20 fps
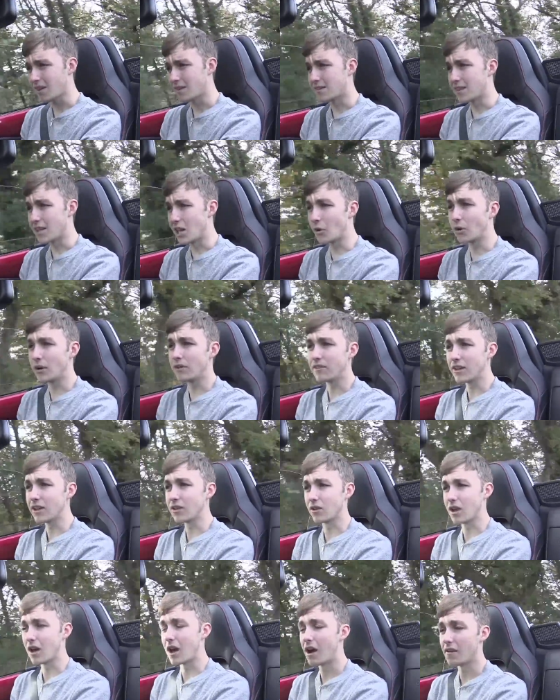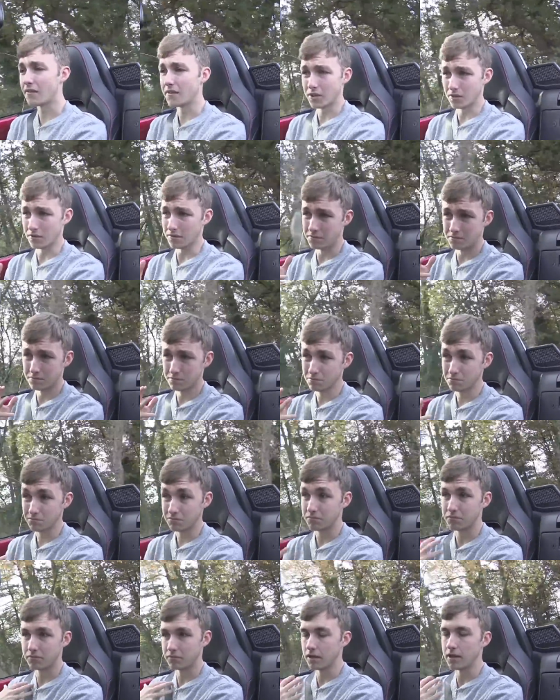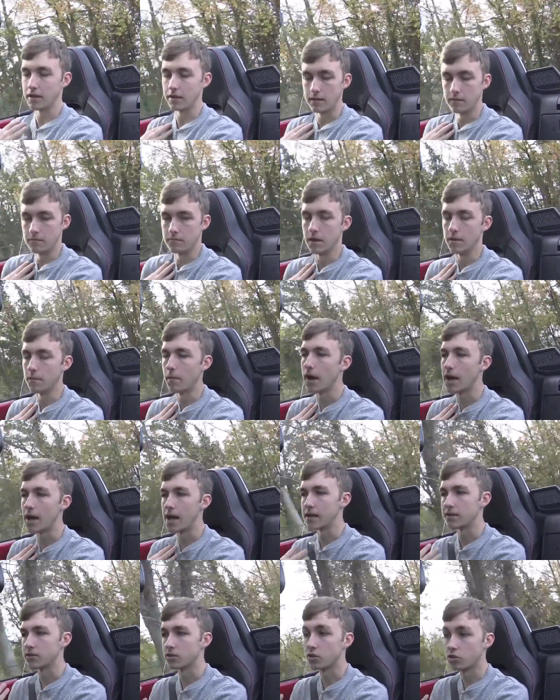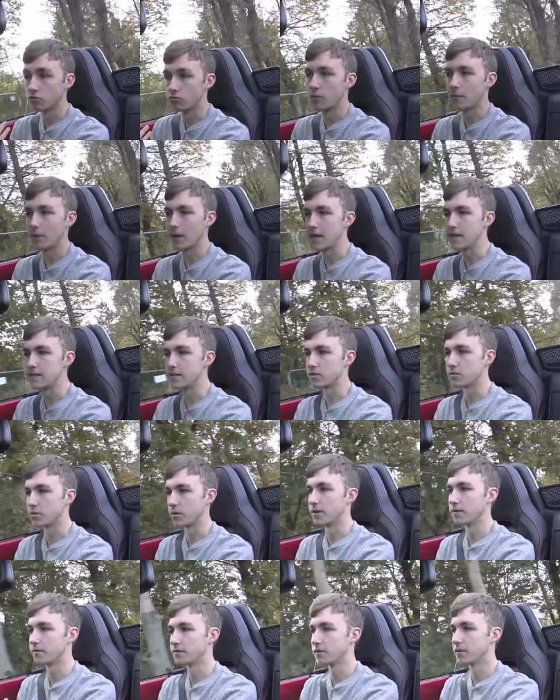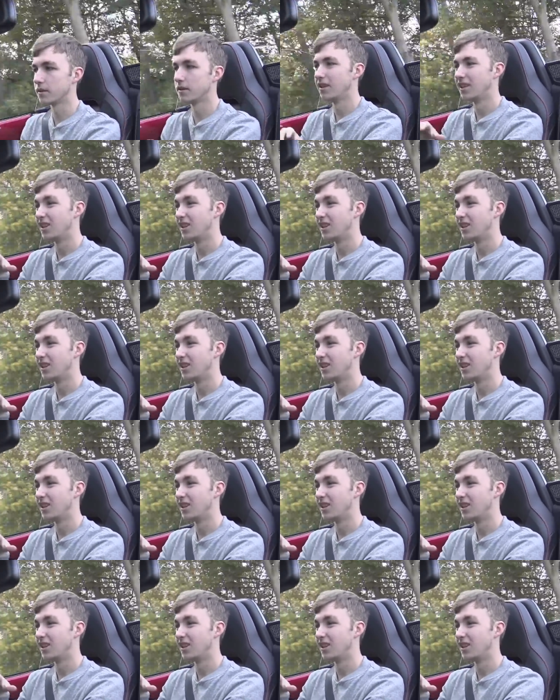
the only real car that, in my eyes, could replace the Swift,